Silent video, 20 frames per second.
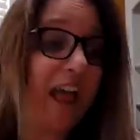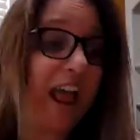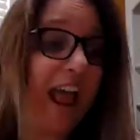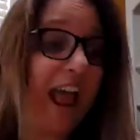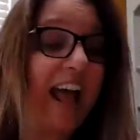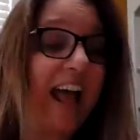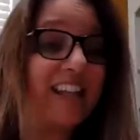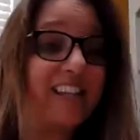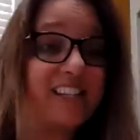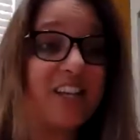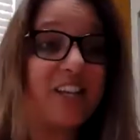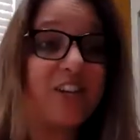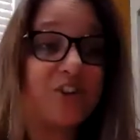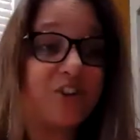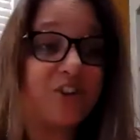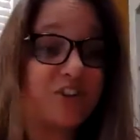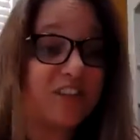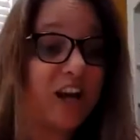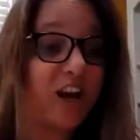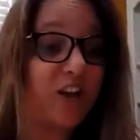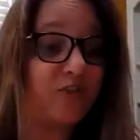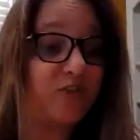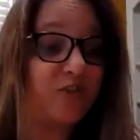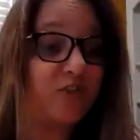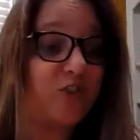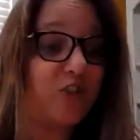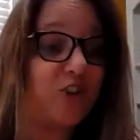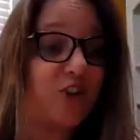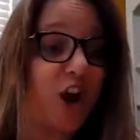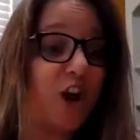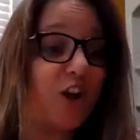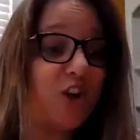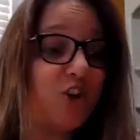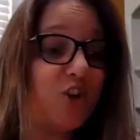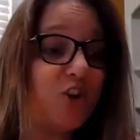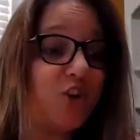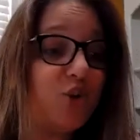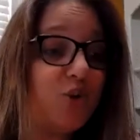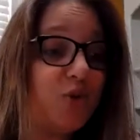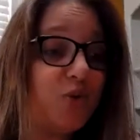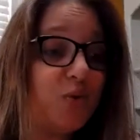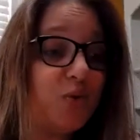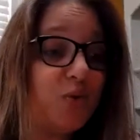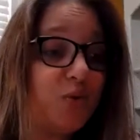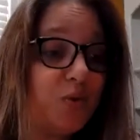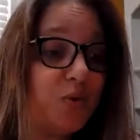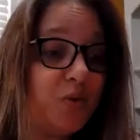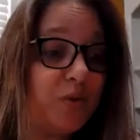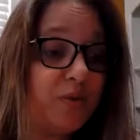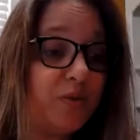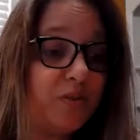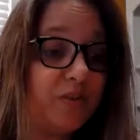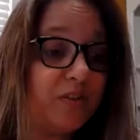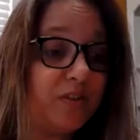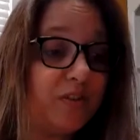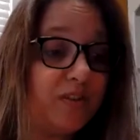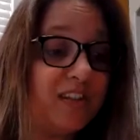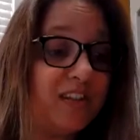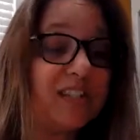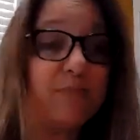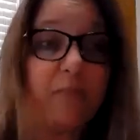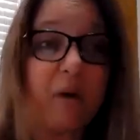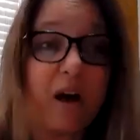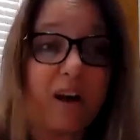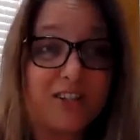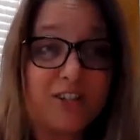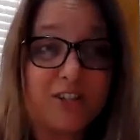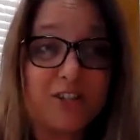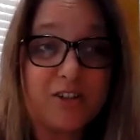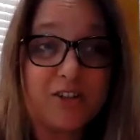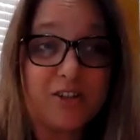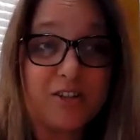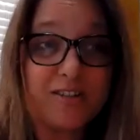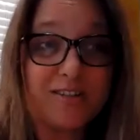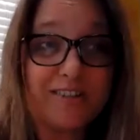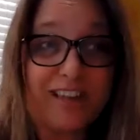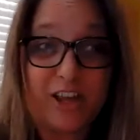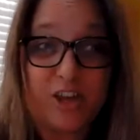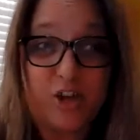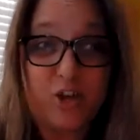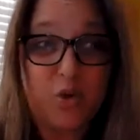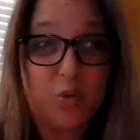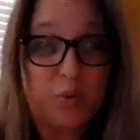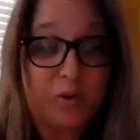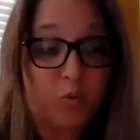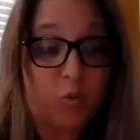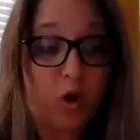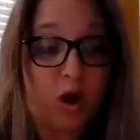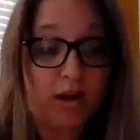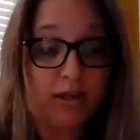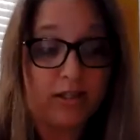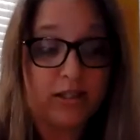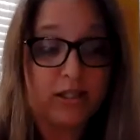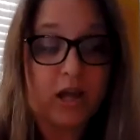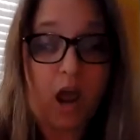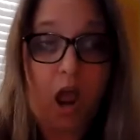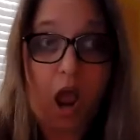asking yourself, are you the sponsor that you would want?